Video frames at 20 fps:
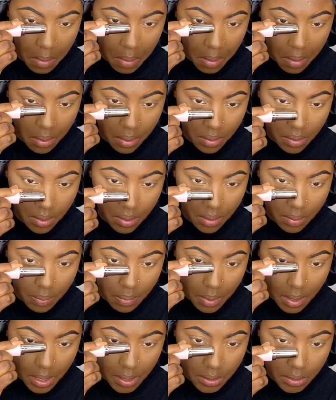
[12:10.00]
I'm gonna apply
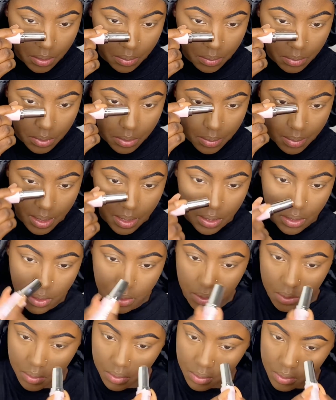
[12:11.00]
some to my
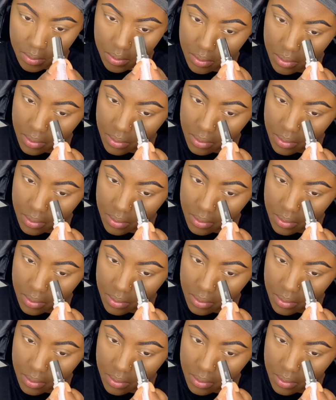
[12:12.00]
nose.